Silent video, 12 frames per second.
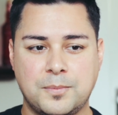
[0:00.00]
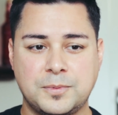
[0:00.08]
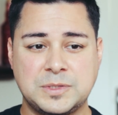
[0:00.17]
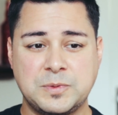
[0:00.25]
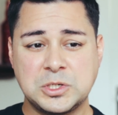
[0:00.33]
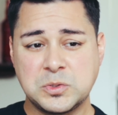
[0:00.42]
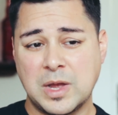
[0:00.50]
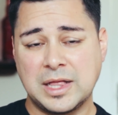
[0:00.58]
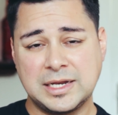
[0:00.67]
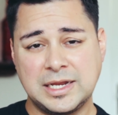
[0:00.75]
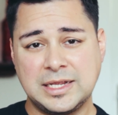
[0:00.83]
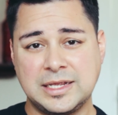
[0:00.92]

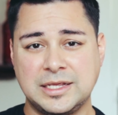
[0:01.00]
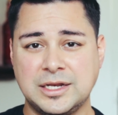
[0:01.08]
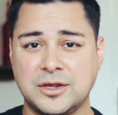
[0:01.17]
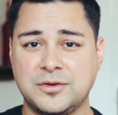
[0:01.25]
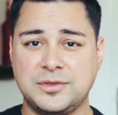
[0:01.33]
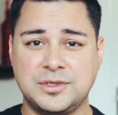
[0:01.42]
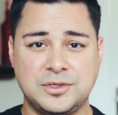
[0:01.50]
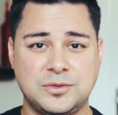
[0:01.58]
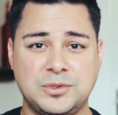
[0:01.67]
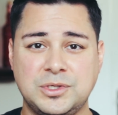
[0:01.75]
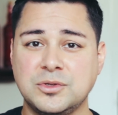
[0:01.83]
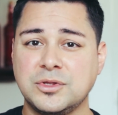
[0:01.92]
Spirituality,
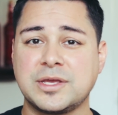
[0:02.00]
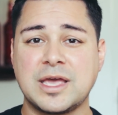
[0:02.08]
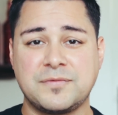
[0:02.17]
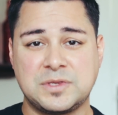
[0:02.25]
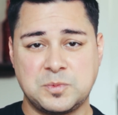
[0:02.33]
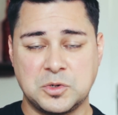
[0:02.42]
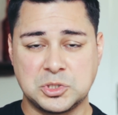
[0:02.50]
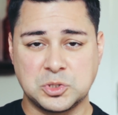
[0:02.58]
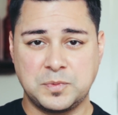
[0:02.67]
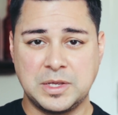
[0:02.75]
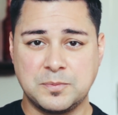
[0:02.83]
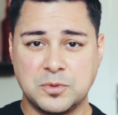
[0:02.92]
you look at
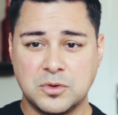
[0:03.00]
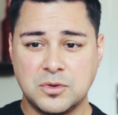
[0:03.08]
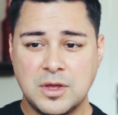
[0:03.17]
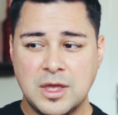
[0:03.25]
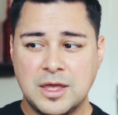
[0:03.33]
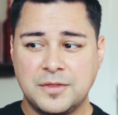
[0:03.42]
spiritual people,